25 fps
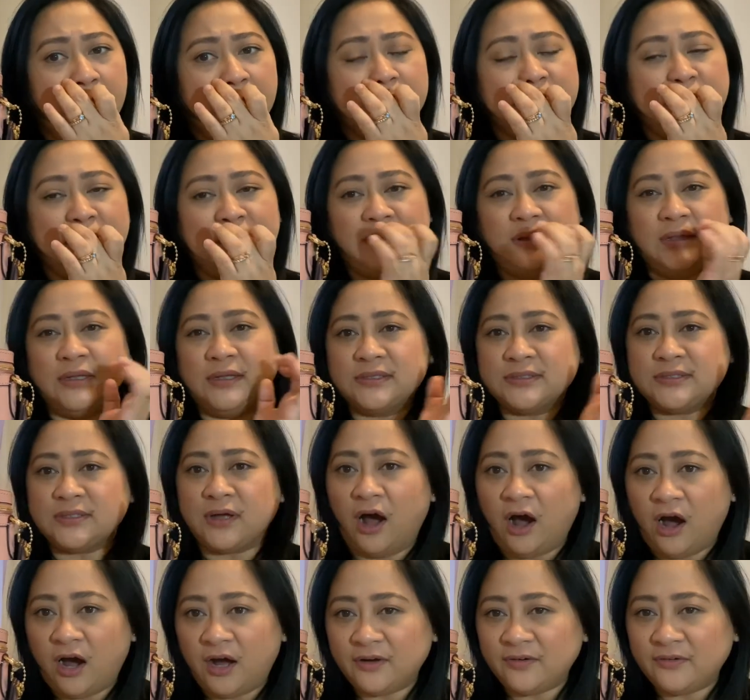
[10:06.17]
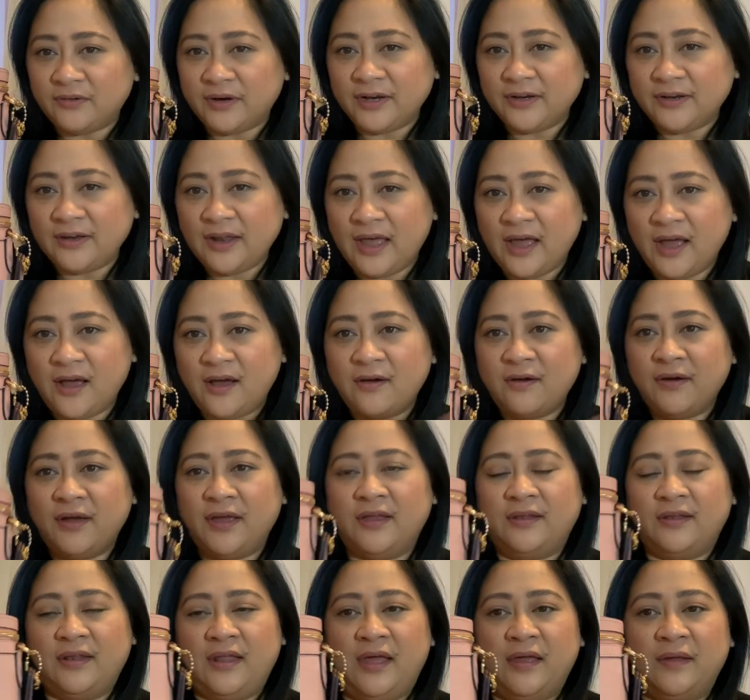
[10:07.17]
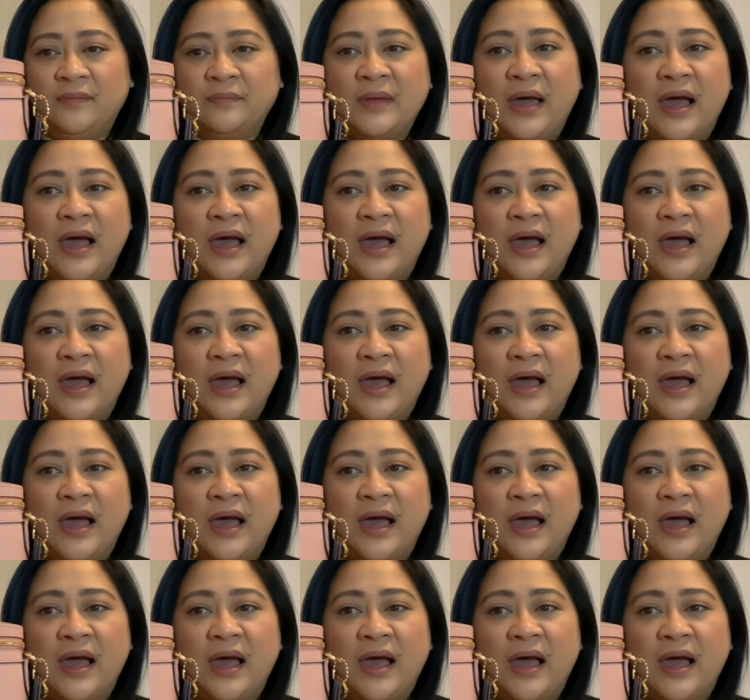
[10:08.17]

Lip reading: that is on right now, and I'm